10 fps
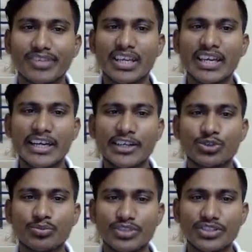8
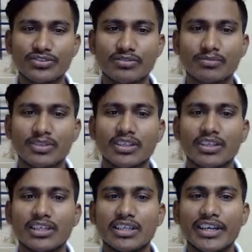rupees.
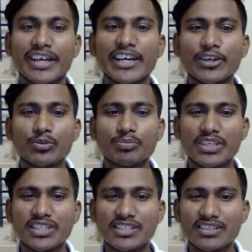8
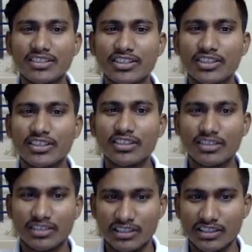rupees.
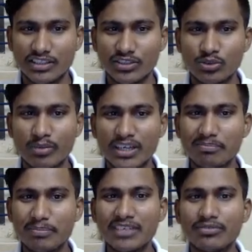You buy
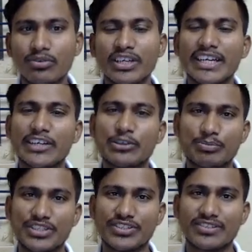pen for 8
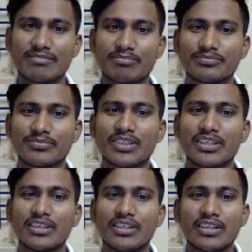rupees.
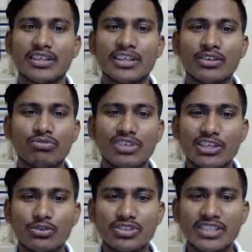Now will
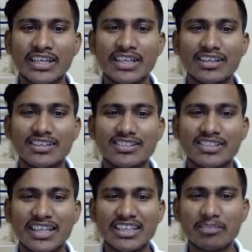you
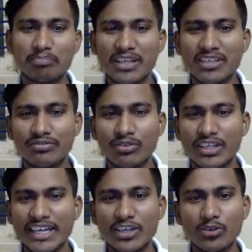sell the pen for
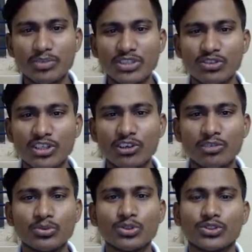8 rupees only or
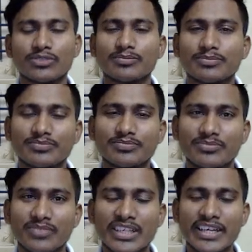more?
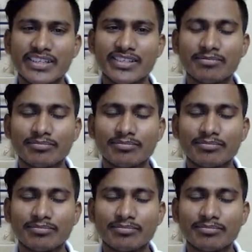Yes?